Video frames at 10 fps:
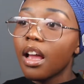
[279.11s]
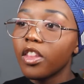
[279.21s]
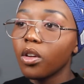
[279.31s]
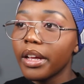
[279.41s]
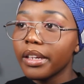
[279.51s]

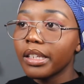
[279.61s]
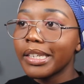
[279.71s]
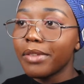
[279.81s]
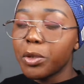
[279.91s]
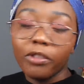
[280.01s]
they'll like
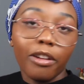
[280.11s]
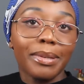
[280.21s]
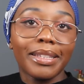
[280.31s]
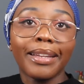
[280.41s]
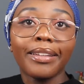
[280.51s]
give you
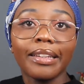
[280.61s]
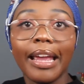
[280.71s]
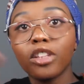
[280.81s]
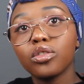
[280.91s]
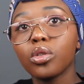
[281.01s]
25%
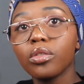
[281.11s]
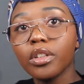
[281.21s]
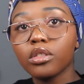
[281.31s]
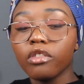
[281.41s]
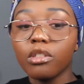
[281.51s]
extra of
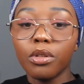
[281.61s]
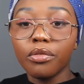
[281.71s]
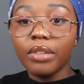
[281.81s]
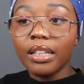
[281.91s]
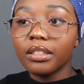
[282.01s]
it. So if you
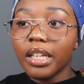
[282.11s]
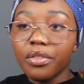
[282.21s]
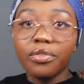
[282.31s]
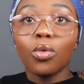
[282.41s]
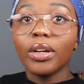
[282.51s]
put, let's say
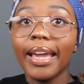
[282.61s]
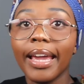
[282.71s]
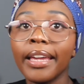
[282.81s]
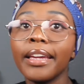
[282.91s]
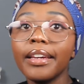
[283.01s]

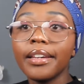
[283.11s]
4k